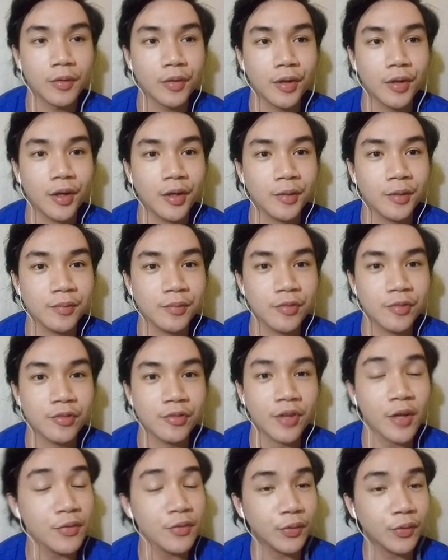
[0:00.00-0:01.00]
um,
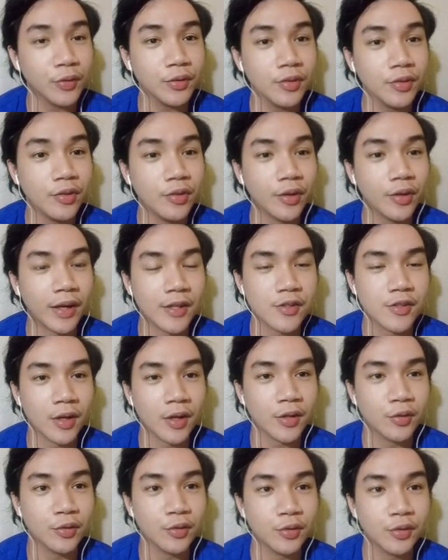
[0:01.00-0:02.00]
cell phone, you can try
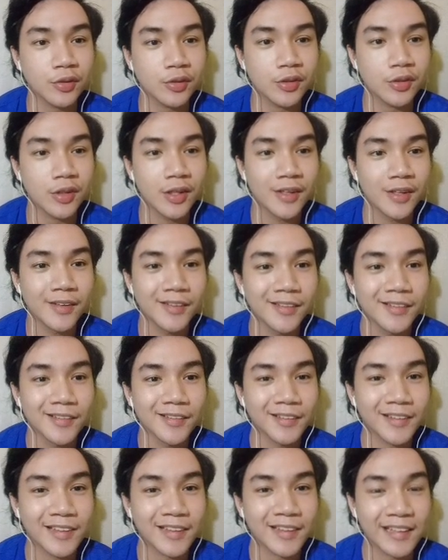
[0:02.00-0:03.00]
to
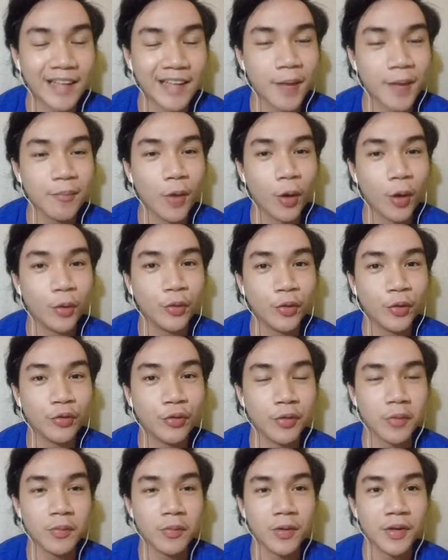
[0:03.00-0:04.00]
claim all those
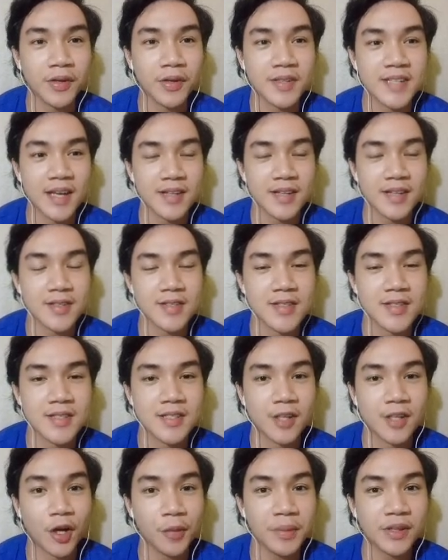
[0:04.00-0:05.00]
rewards and
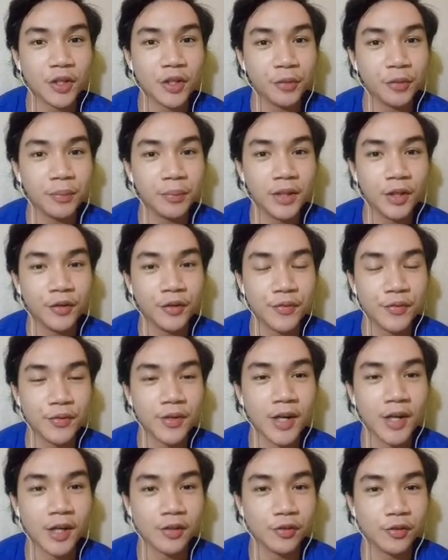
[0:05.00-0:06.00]
comment down below if you
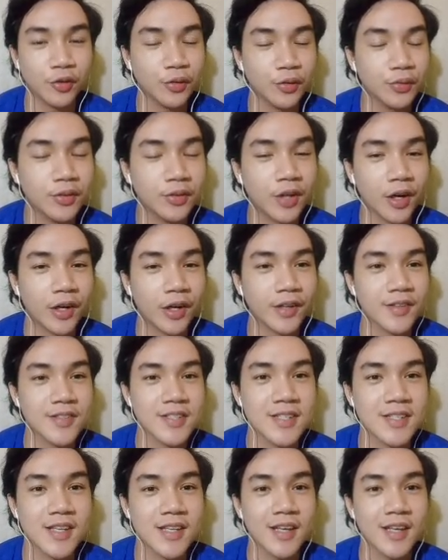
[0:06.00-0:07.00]
got good
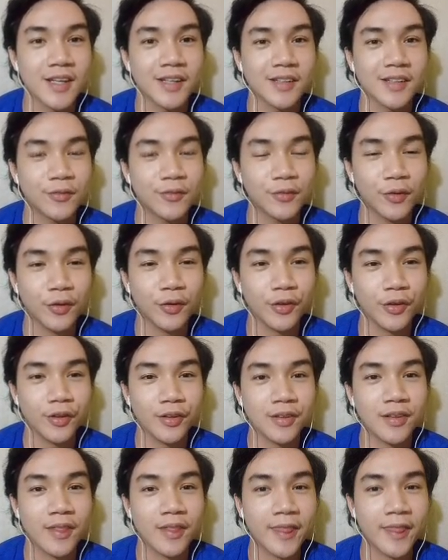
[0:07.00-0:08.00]
cards
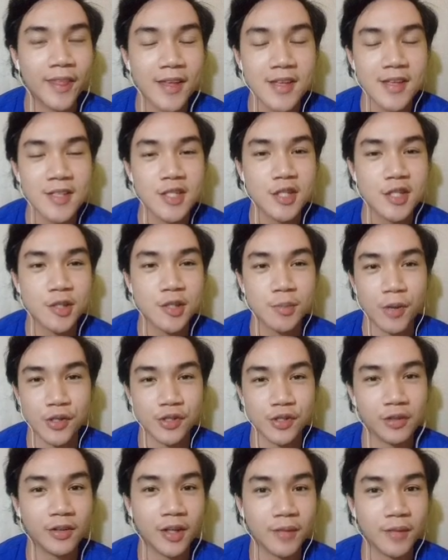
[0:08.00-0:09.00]
for this
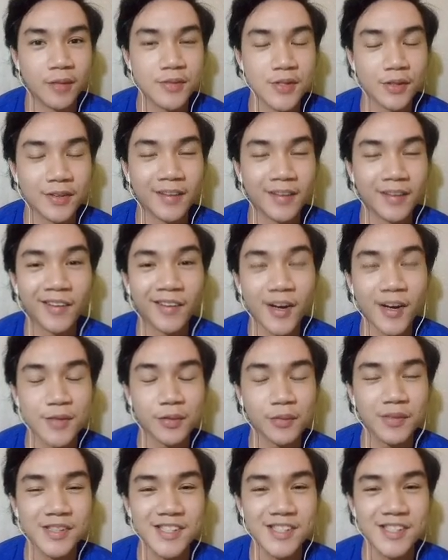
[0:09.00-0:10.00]
special game. So, thank you guys for
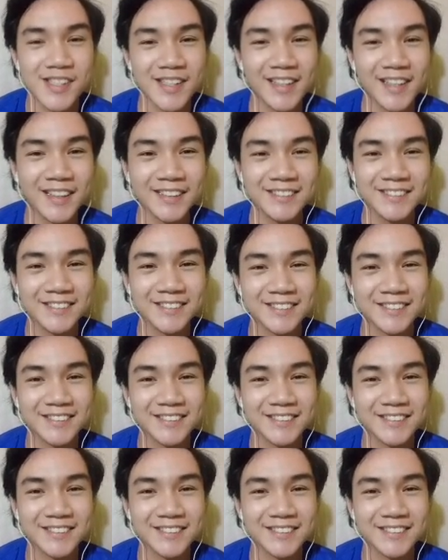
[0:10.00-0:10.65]
watching.